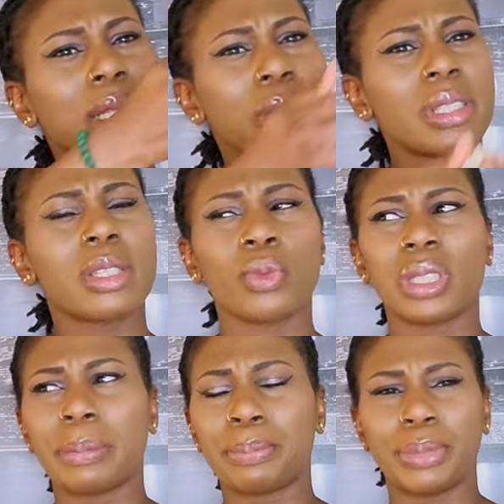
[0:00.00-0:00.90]
cloth
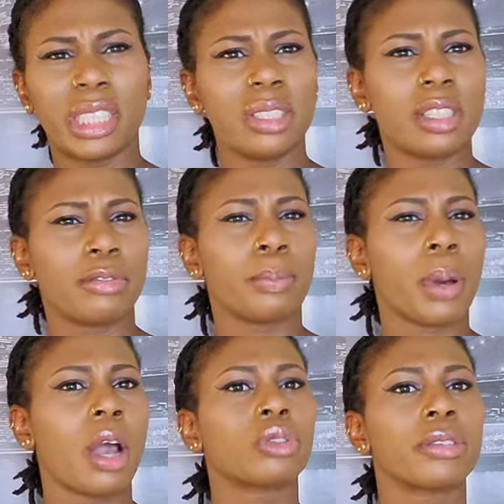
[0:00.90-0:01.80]
with a beautiful
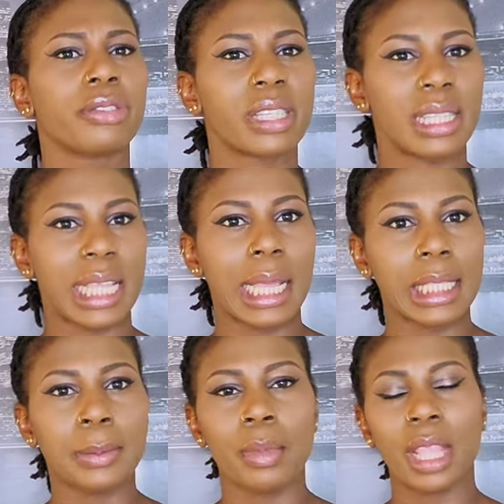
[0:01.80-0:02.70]
powdery
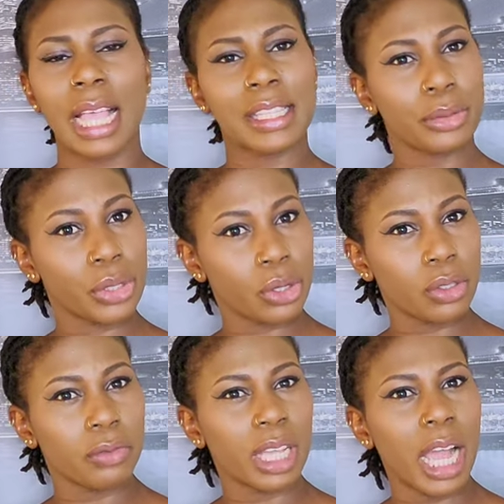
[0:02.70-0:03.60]
facet as a result
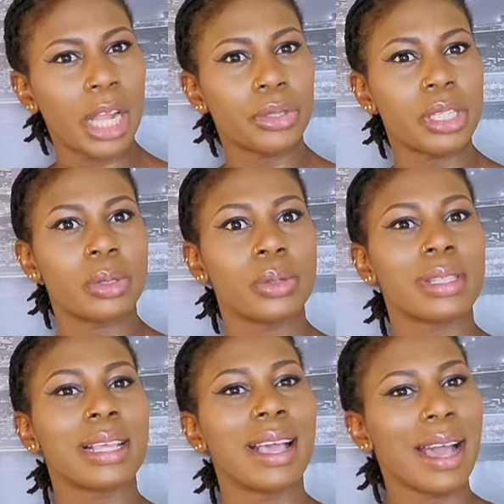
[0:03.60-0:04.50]
of the iris
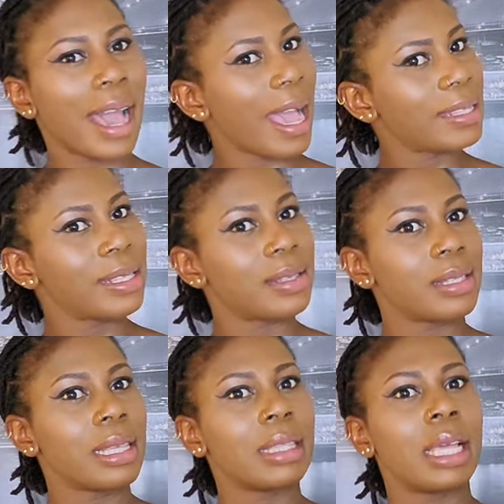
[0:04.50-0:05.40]
notes. I
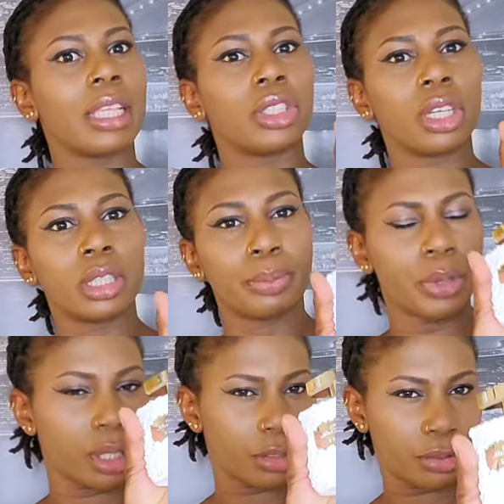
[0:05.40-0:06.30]
sincerely enjoy the
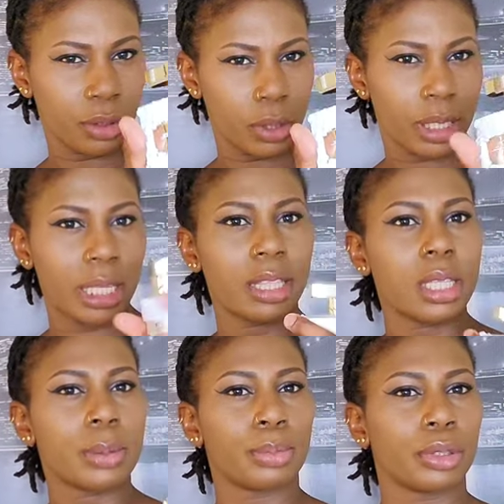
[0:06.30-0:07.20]
beautiful notes in
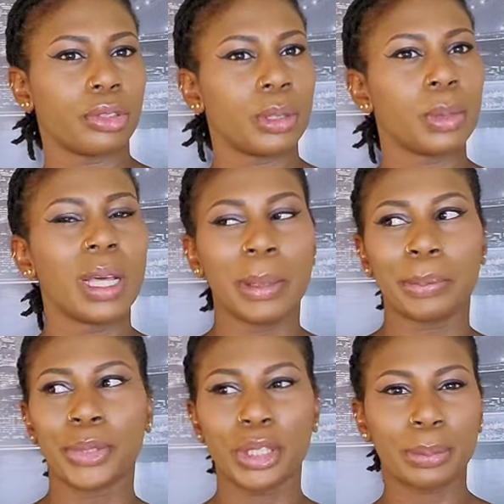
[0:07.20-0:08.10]
this perfume,
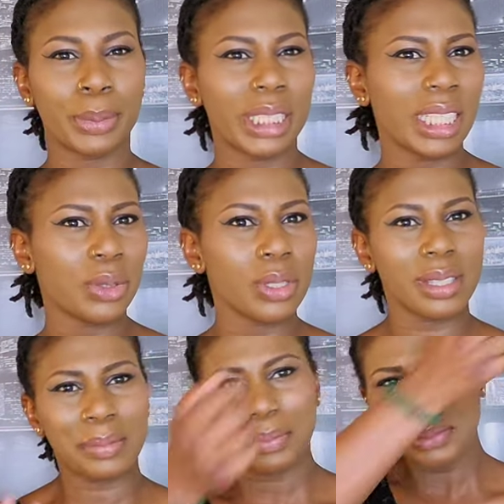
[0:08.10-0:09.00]
but the pear notes,